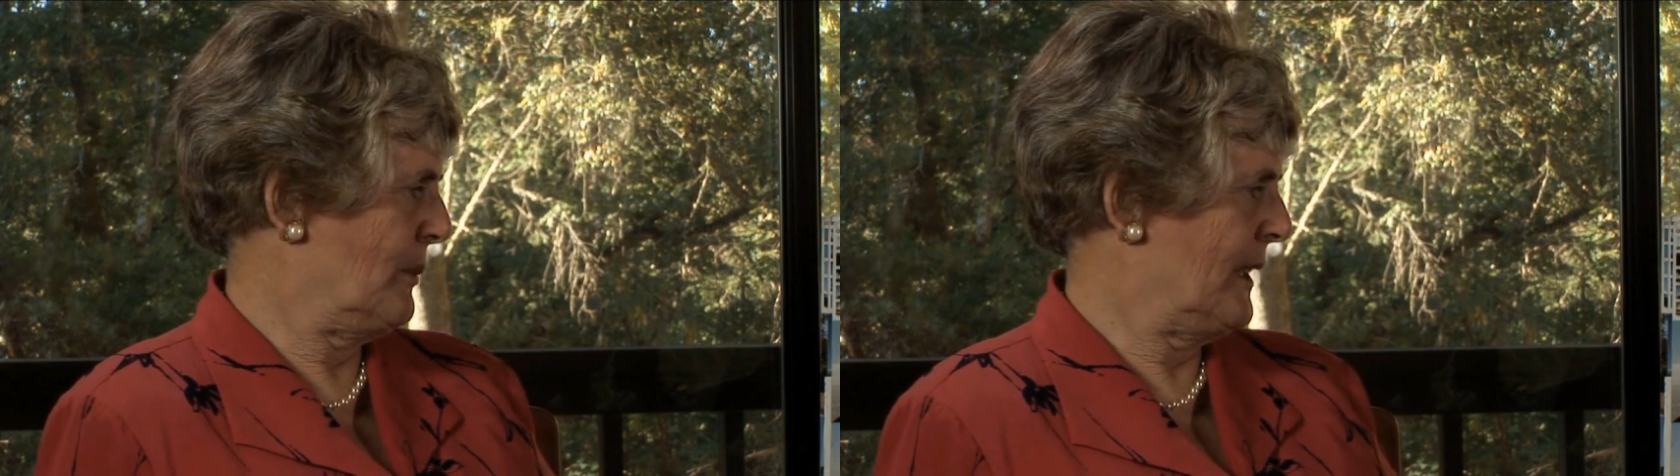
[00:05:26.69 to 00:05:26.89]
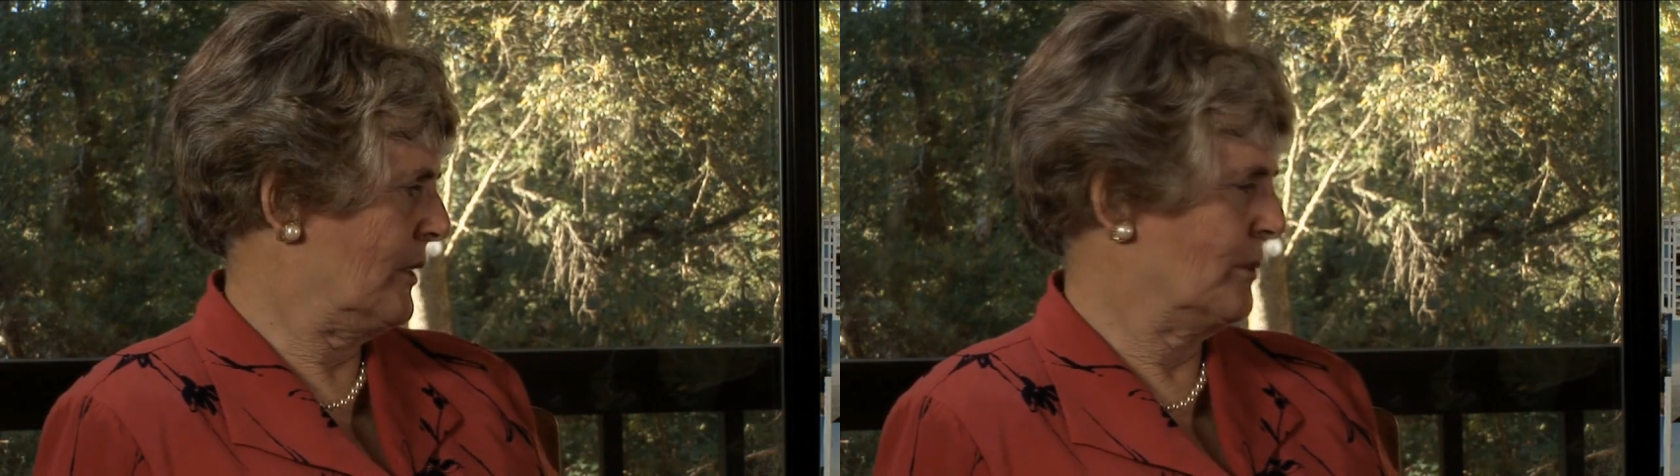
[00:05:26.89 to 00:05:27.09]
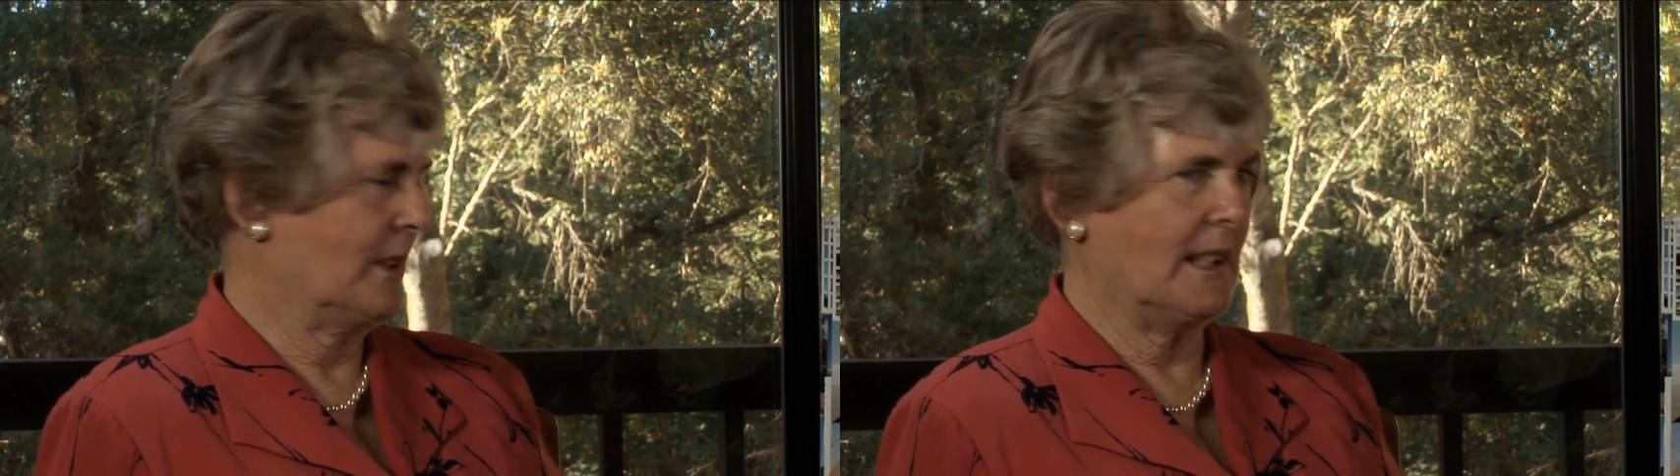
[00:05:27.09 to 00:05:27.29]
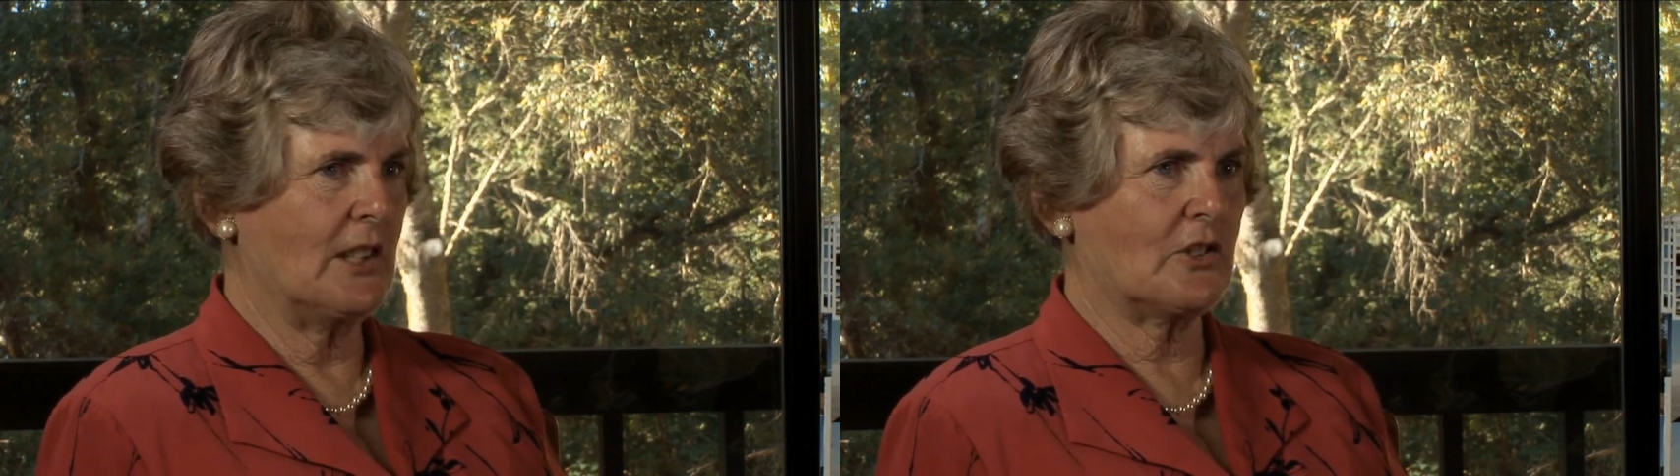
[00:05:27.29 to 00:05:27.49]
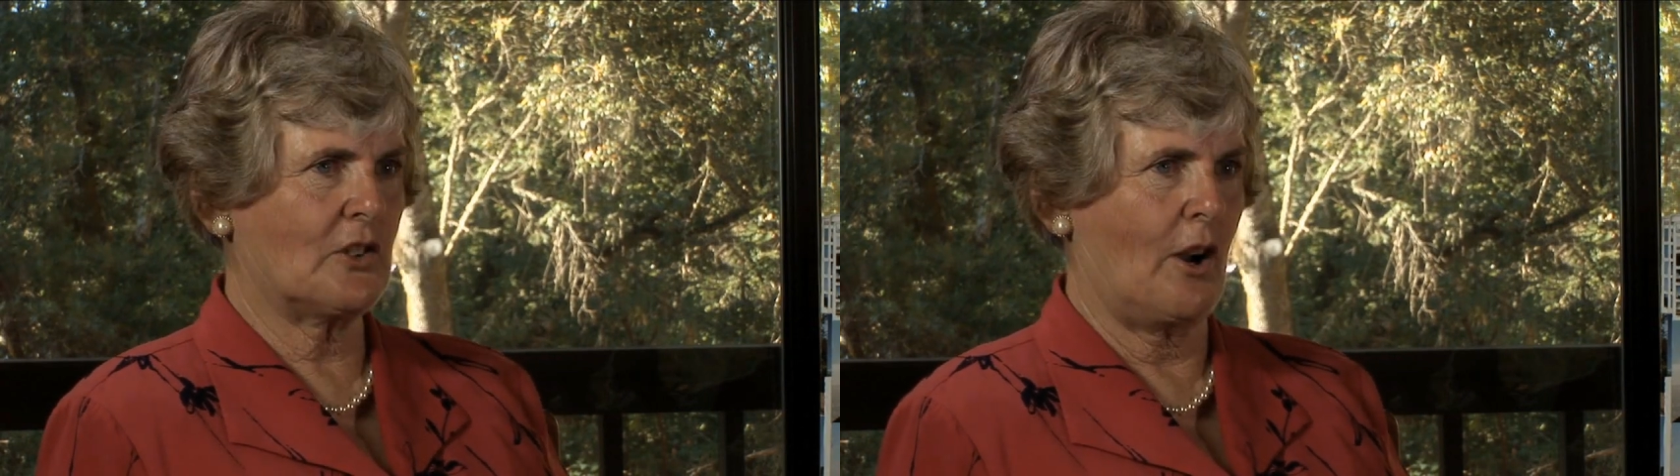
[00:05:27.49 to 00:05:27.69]
and we can
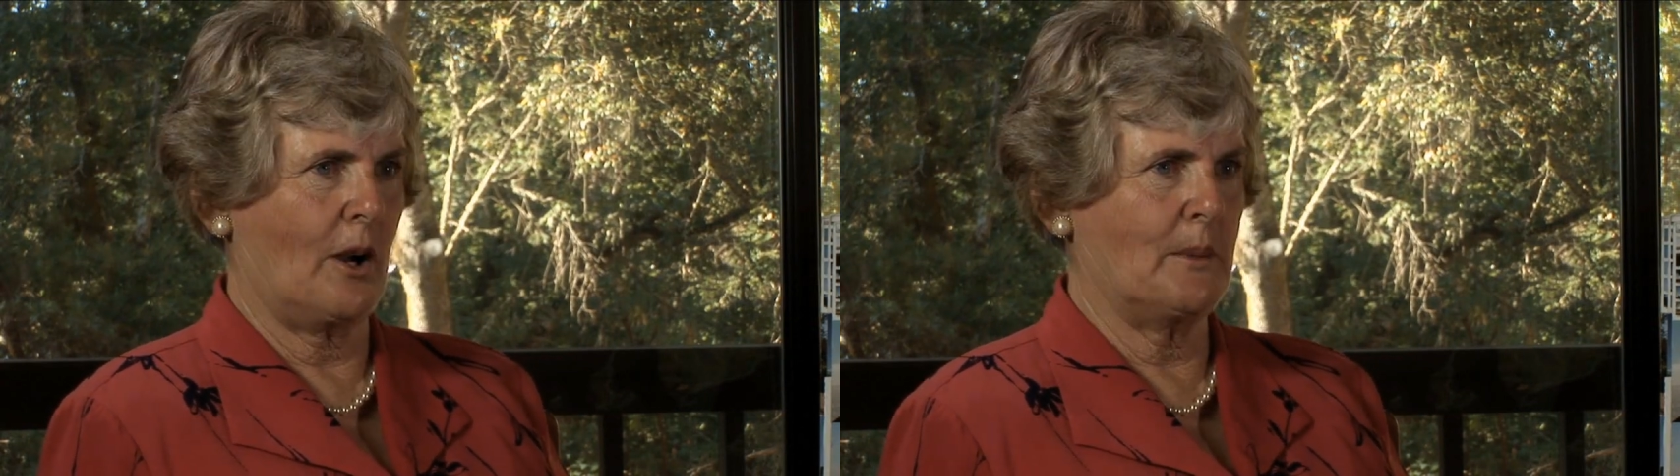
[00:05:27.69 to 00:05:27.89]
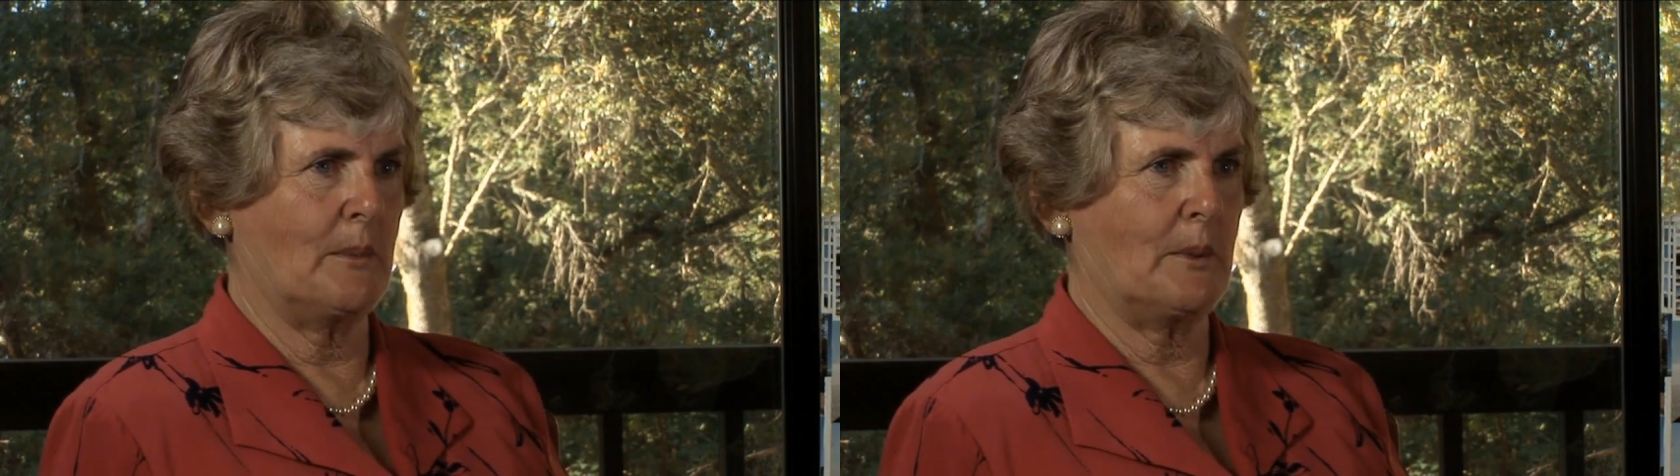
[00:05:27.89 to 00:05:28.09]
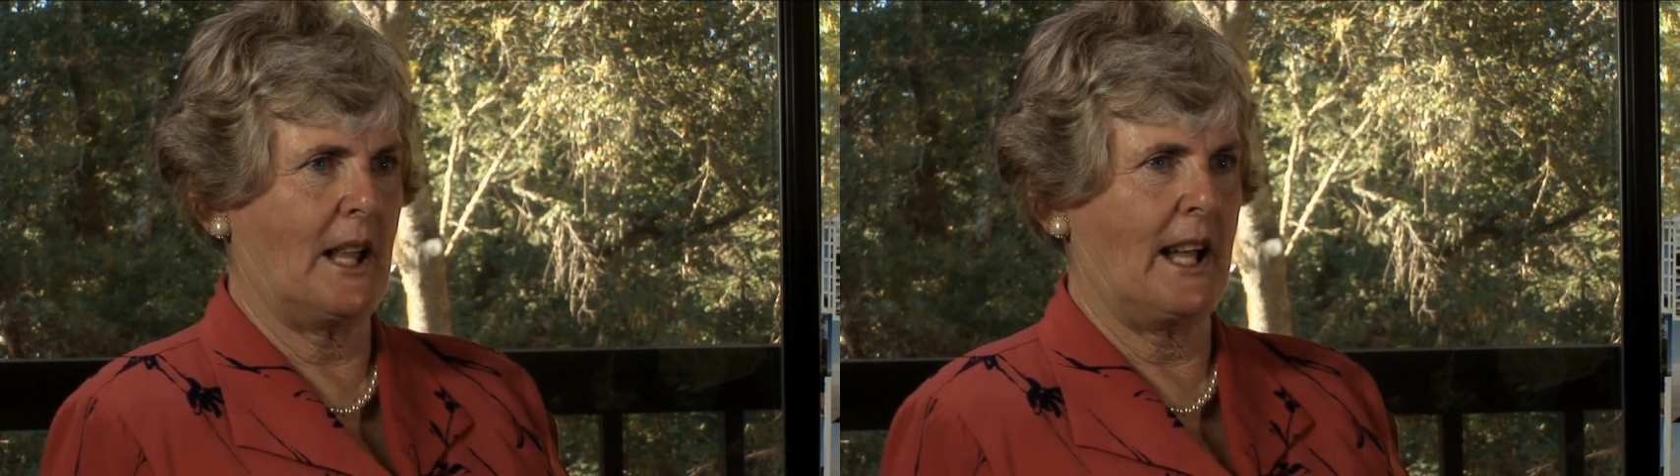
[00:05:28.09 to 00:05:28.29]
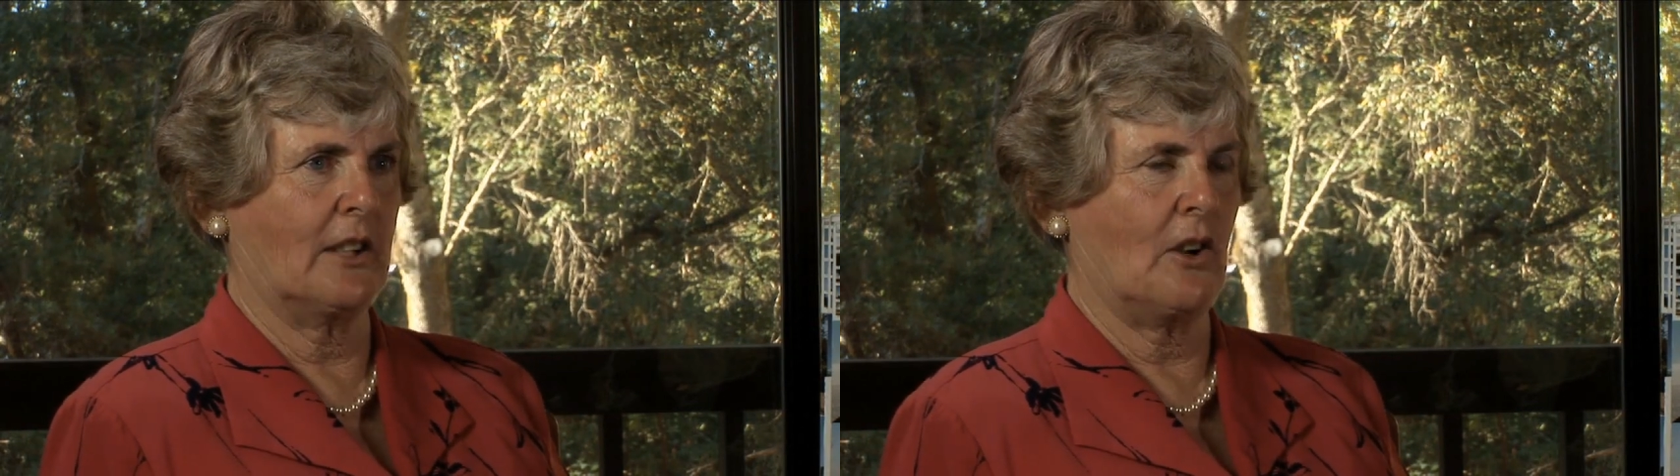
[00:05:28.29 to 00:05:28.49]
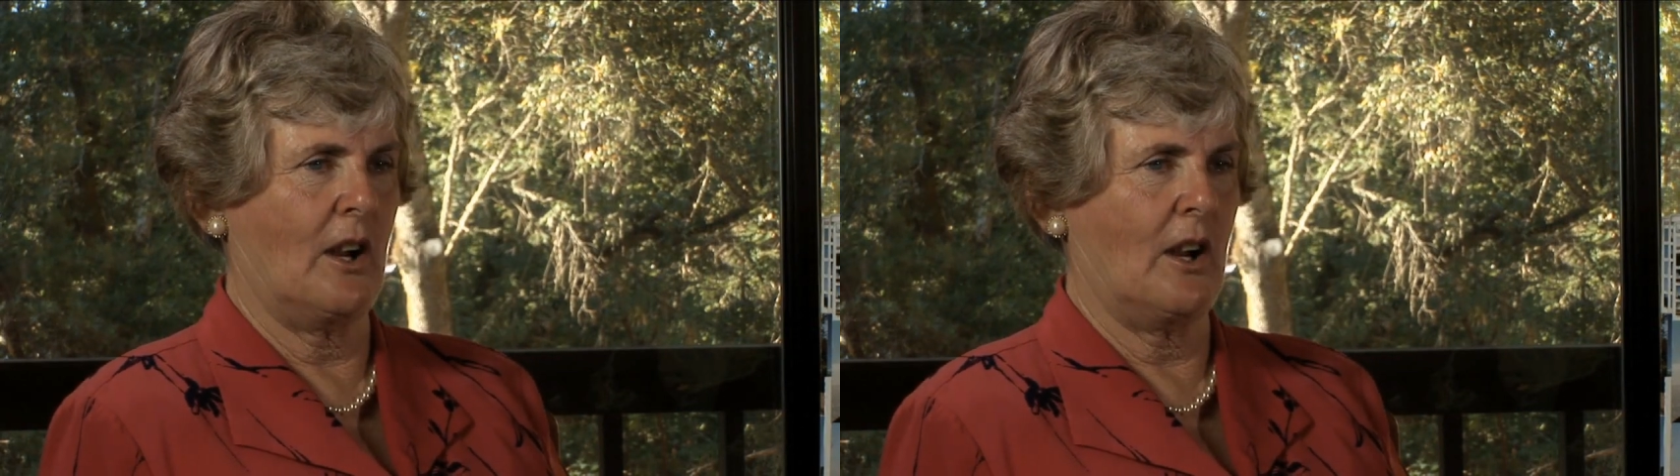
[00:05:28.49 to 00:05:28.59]
release carbon black